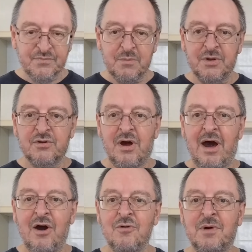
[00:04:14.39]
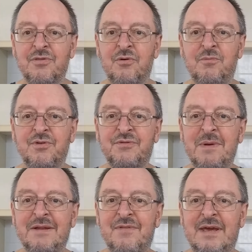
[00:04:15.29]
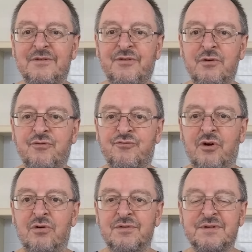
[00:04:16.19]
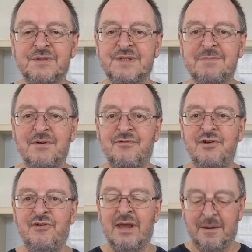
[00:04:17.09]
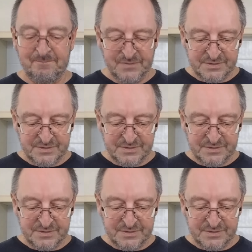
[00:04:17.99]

when I got home, I thought the smell of that is so strong, it's going to stink my fridge out.